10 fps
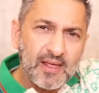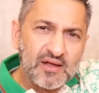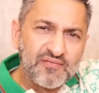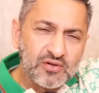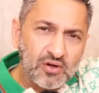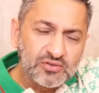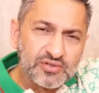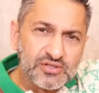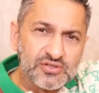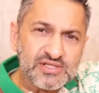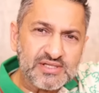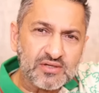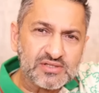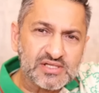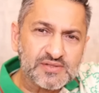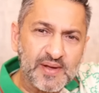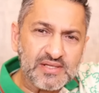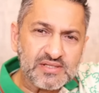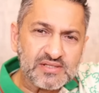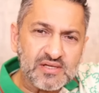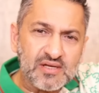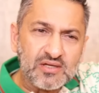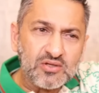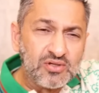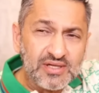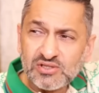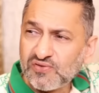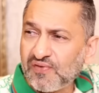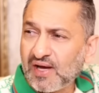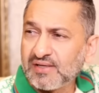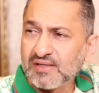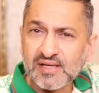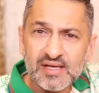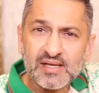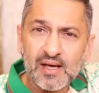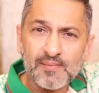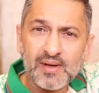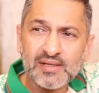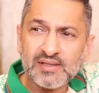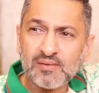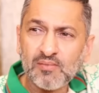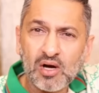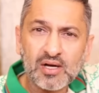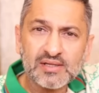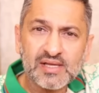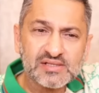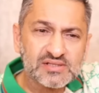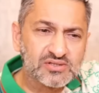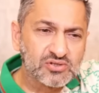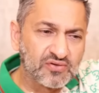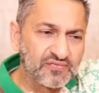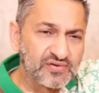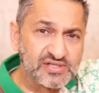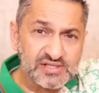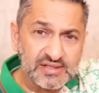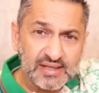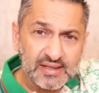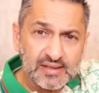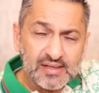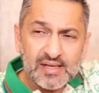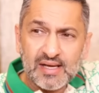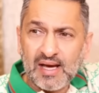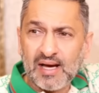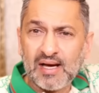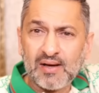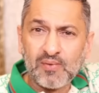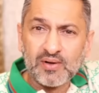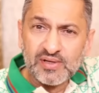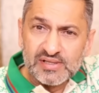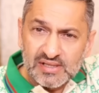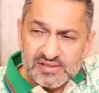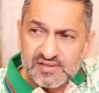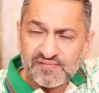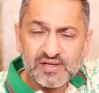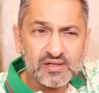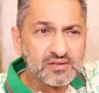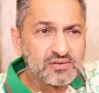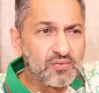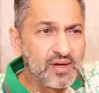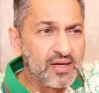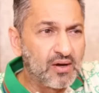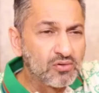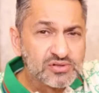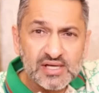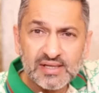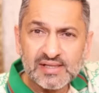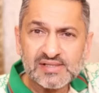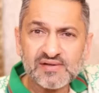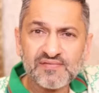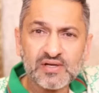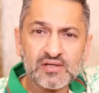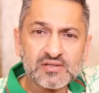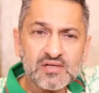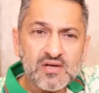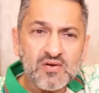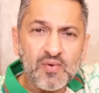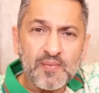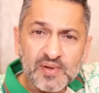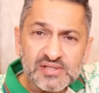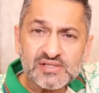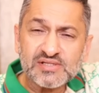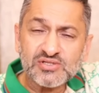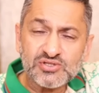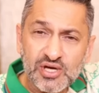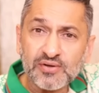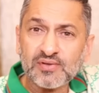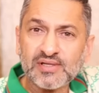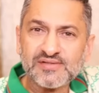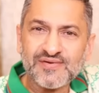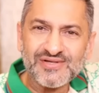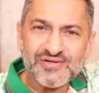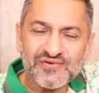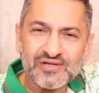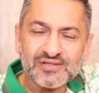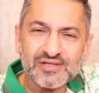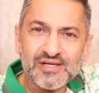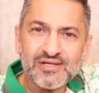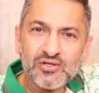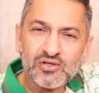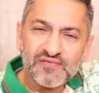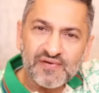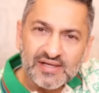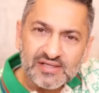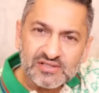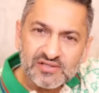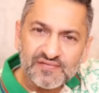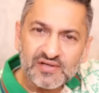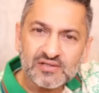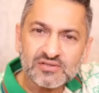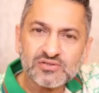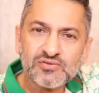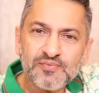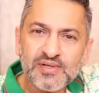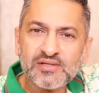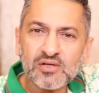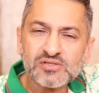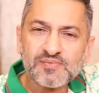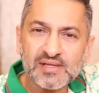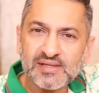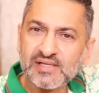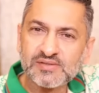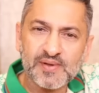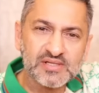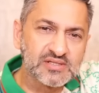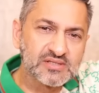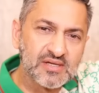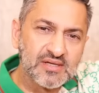if you're not reducing those expenses, you need to find other income. And in a market that's sort of receding, where retail is difficult, where wholesaling is difficult, where business in general is very difficult, you're going to find it difficult to meet those monthly expenses.